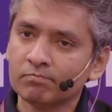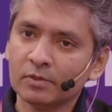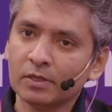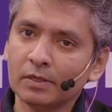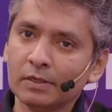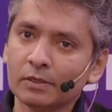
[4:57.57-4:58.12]

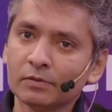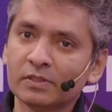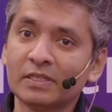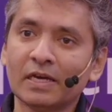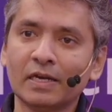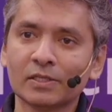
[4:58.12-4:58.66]
the
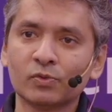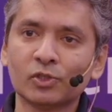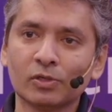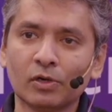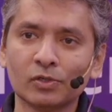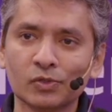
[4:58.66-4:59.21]
dialects which are
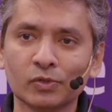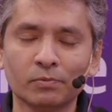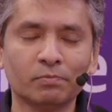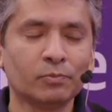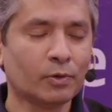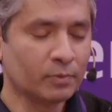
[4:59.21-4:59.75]
not so
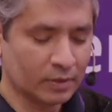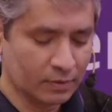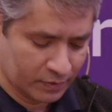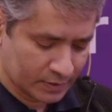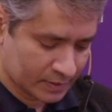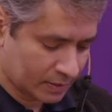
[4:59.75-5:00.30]
popular,
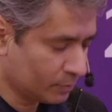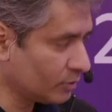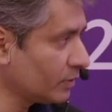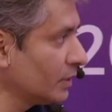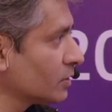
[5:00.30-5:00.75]
example, right?